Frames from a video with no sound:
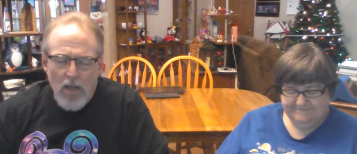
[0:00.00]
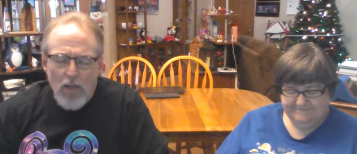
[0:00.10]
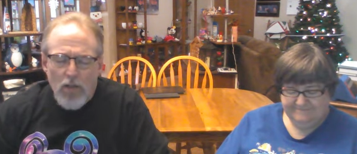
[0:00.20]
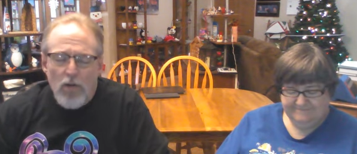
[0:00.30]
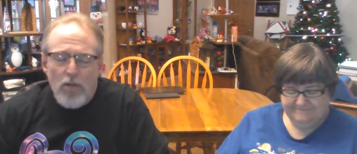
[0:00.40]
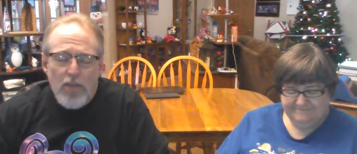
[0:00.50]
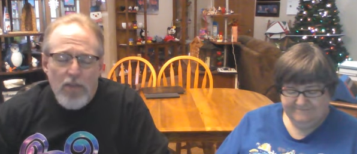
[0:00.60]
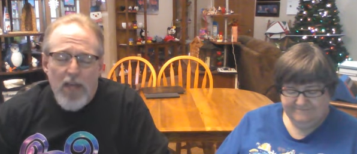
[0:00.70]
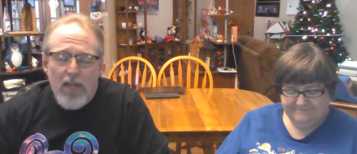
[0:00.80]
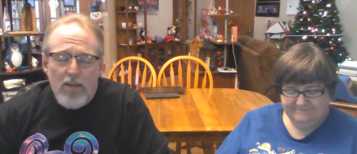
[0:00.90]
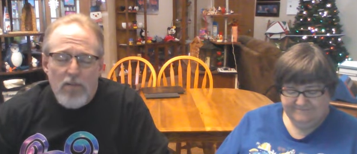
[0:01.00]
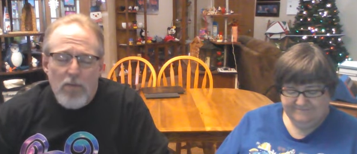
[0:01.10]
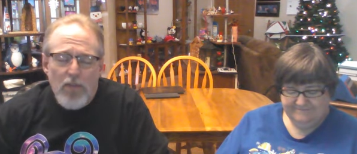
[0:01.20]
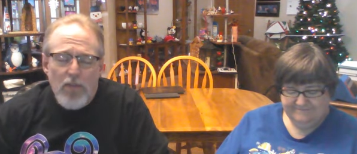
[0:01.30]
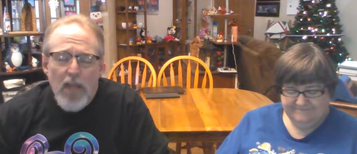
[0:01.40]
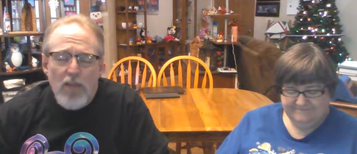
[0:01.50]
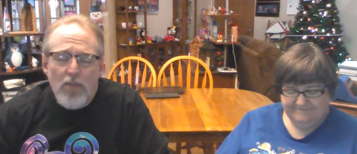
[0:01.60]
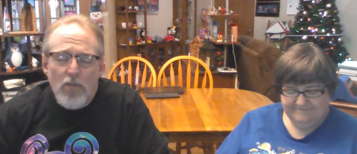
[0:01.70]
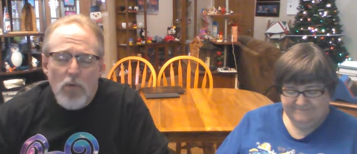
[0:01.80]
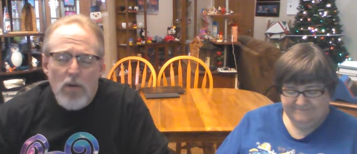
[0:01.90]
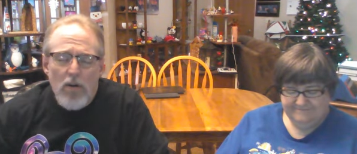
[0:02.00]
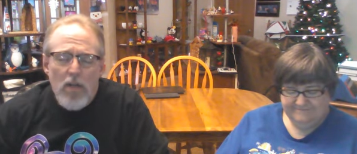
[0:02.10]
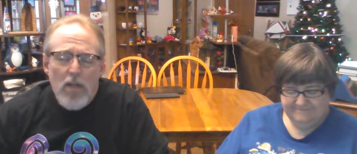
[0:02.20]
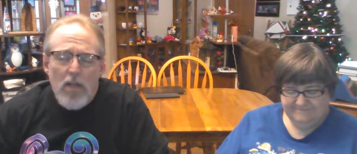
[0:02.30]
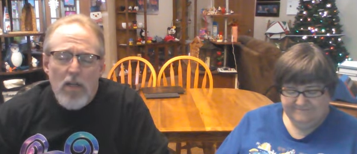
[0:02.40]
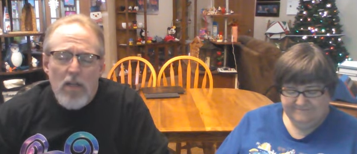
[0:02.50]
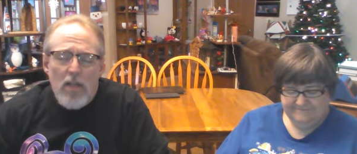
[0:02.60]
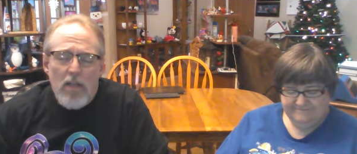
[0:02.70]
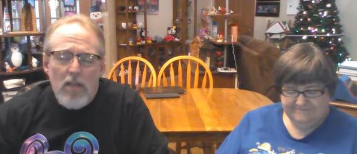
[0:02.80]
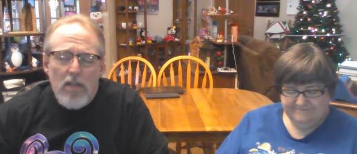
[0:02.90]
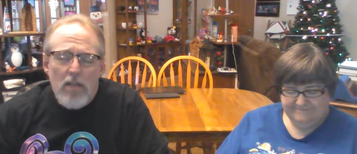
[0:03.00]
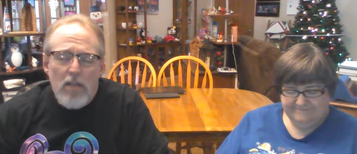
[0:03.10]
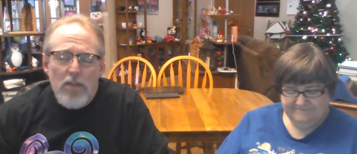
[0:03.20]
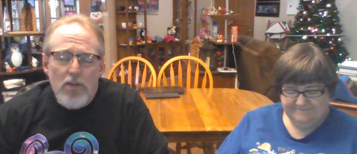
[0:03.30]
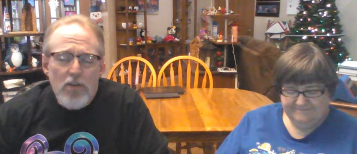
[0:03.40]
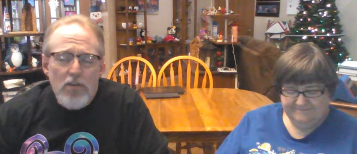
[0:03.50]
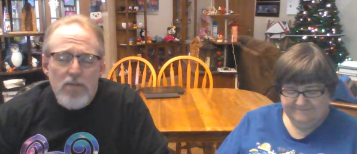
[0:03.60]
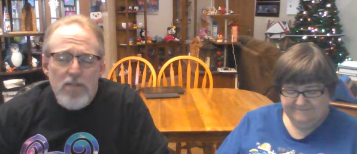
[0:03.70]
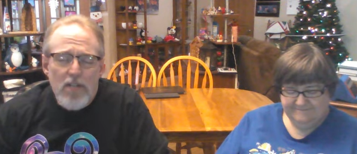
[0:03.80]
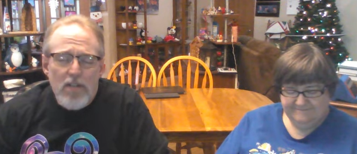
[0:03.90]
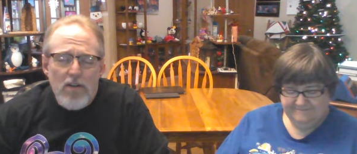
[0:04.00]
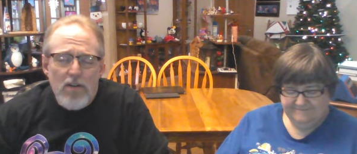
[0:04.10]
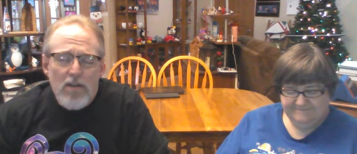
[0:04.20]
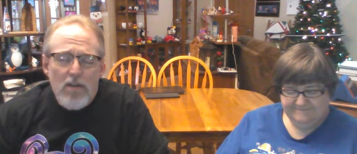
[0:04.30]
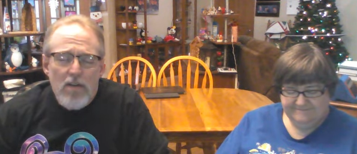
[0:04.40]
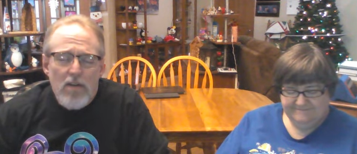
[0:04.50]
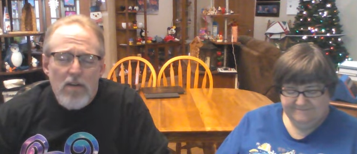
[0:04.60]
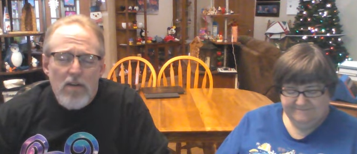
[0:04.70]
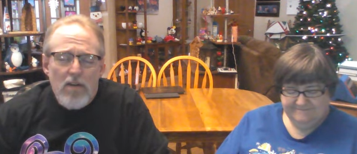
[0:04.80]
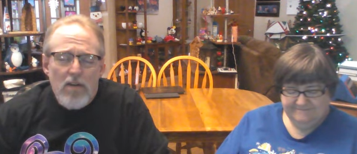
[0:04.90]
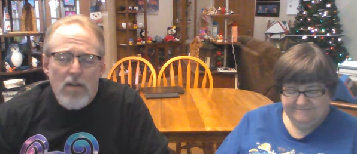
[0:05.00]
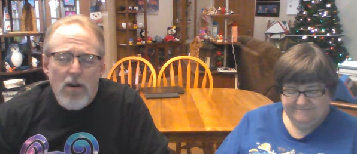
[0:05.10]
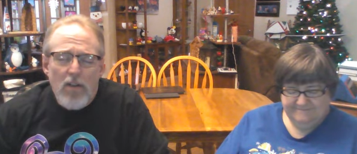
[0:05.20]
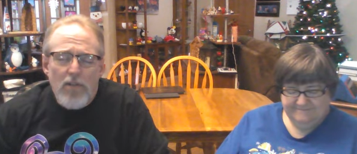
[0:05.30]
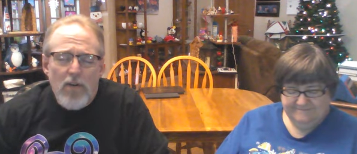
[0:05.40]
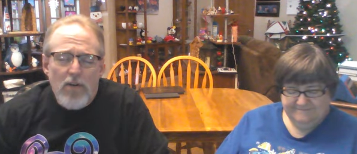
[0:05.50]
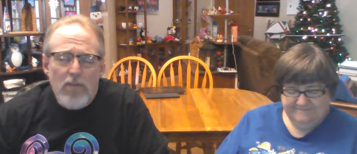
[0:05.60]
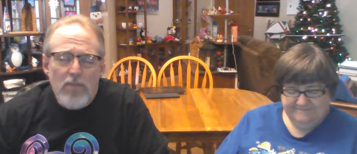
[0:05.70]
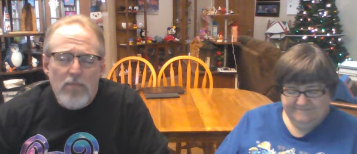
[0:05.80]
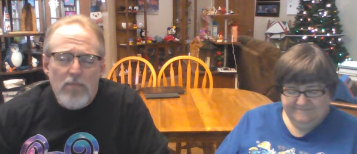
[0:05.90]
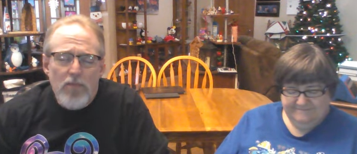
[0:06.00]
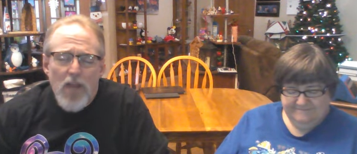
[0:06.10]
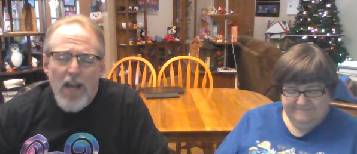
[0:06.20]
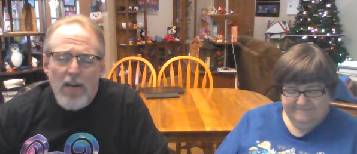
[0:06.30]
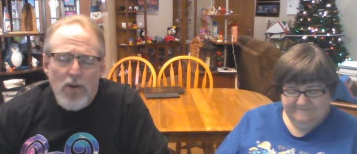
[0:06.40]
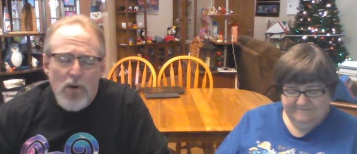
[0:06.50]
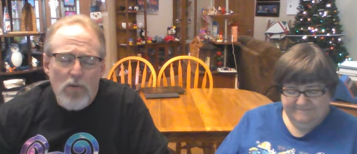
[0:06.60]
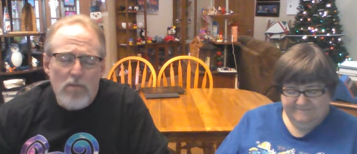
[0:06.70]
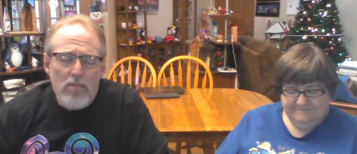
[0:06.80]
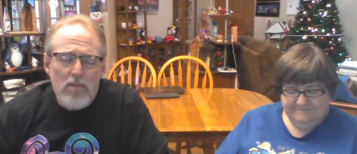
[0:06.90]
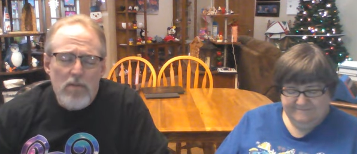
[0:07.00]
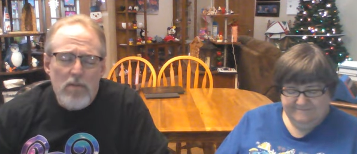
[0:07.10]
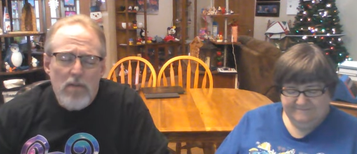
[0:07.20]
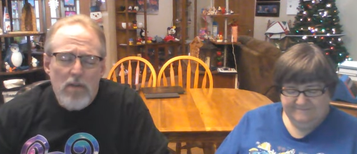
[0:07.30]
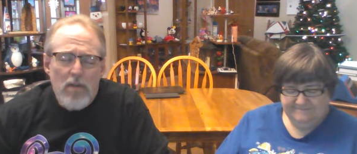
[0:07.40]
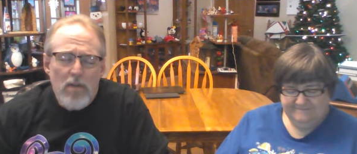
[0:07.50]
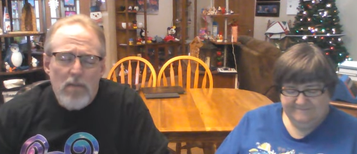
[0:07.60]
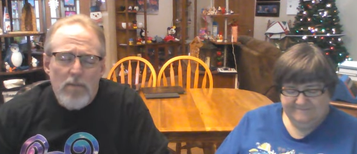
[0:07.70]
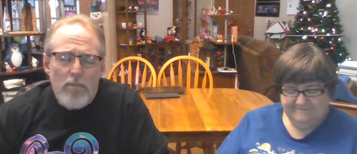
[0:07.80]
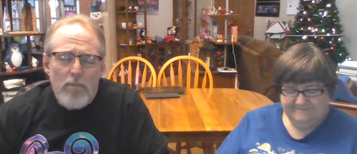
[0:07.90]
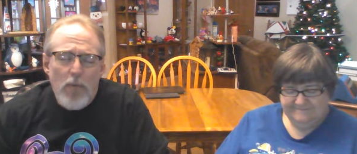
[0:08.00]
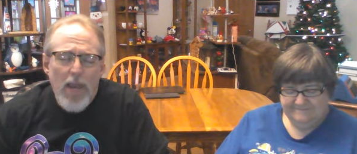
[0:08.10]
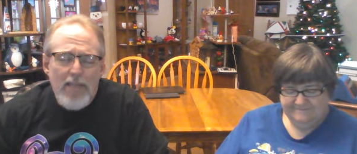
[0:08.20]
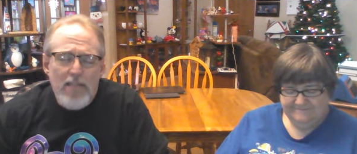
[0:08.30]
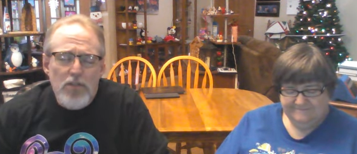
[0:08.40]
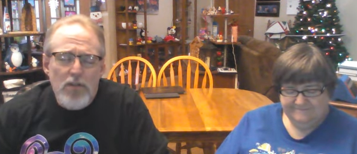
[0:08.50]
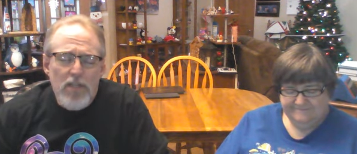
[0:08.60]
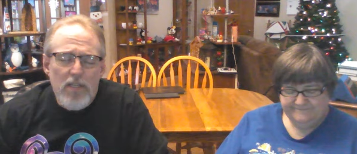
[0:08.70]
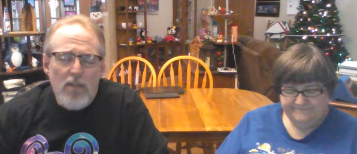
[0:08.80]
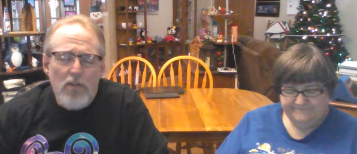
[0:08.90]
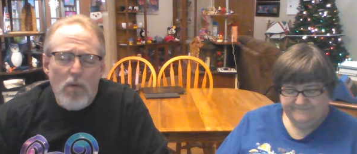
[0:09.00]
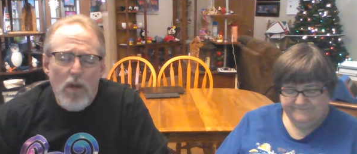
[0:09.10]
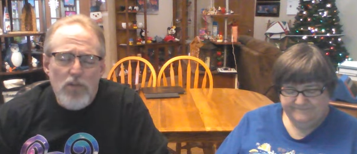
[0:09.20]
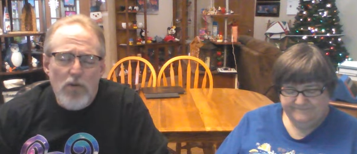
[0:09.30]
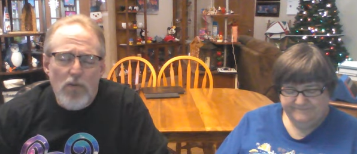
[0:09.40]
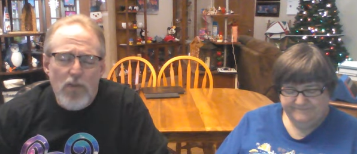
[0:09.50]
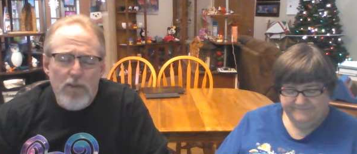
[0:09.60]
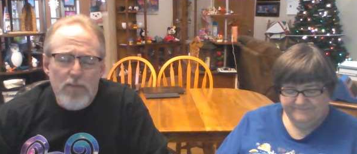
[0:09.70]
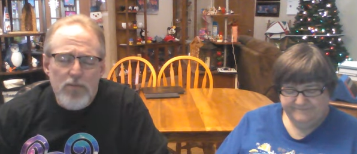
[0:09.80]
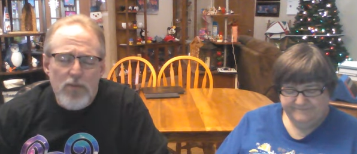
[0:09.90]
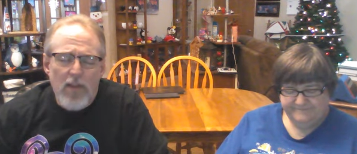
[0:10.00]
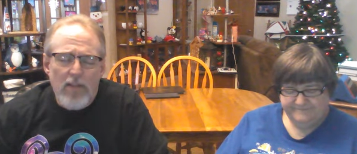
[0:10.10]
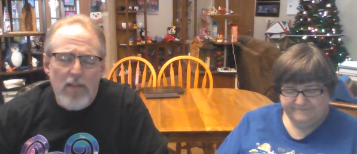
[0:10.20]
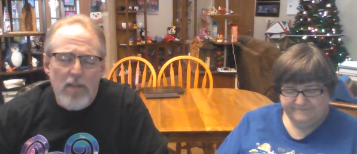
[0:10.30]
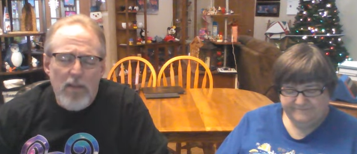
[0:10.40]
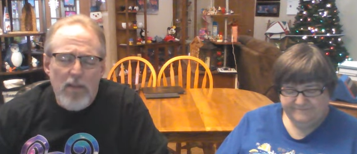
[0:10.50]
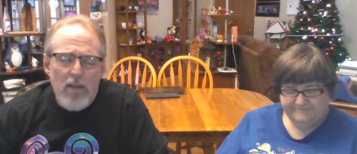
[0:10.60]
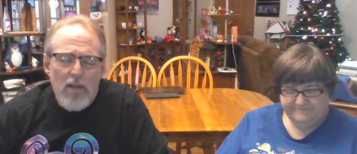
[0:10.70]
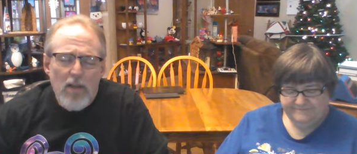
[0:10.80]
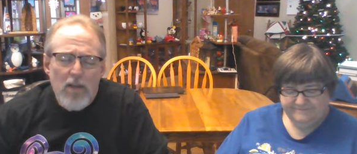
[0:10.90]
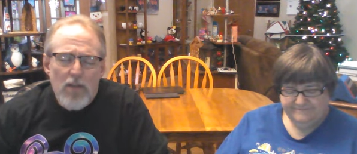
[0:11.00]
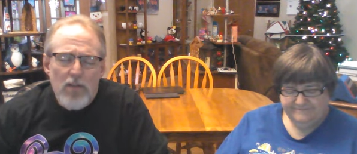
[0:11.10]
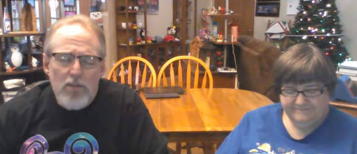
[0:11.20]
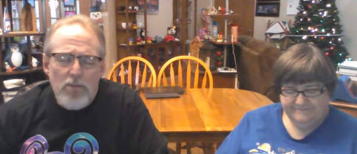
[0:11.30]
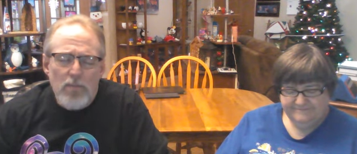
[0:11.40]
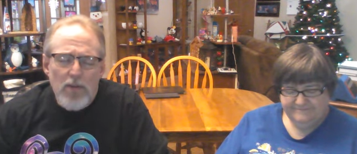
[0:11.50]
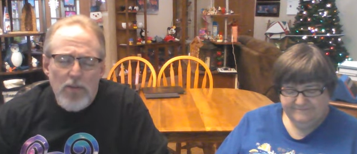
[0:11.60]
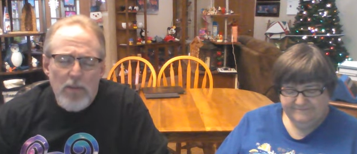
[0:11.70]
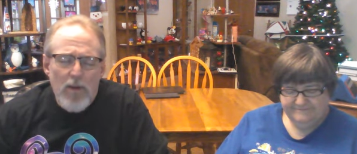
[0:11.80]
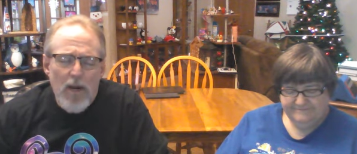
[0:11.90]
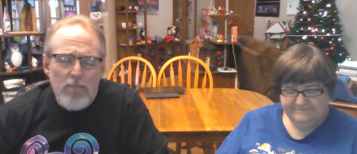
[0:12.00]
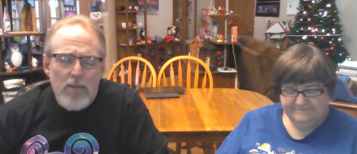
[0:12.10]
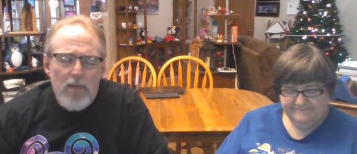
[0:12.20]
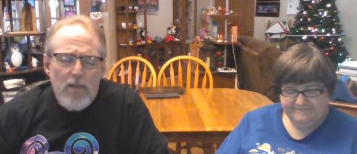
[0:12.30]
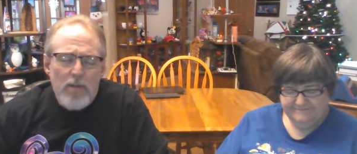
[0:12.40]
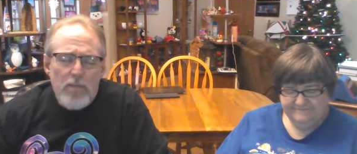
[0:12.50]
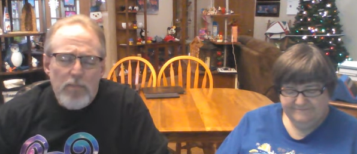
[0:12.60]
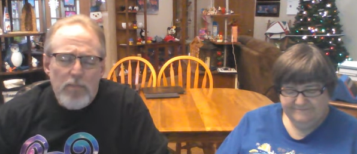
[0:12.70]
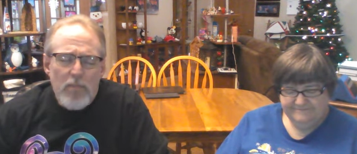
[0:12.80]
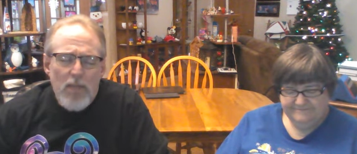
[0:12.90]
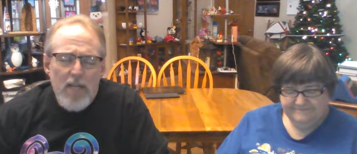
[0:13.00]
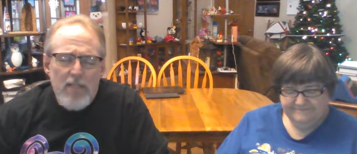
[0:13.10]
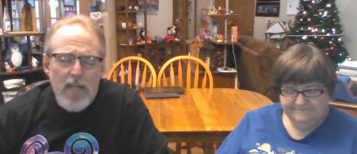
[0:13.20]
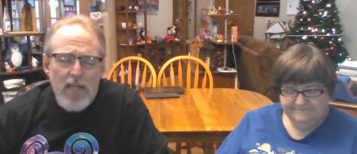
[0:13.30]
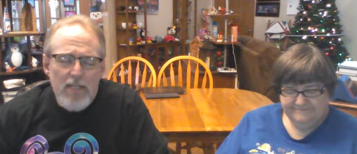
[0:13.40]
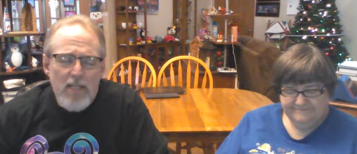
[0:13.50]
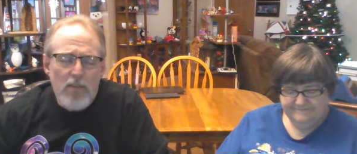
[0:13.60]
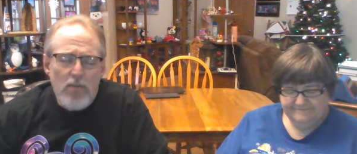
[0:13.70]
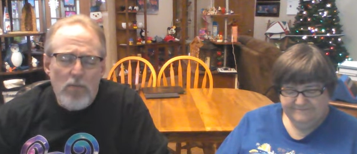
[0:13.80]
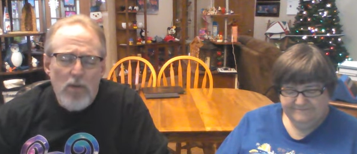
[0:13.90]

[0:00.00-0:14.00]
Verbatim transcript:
Speaker 1: Lord, we thank you. We thank you for the news that there all of our flock are home. But we ask that you continue to watch over them, to strengthen them, and to build them up as they continue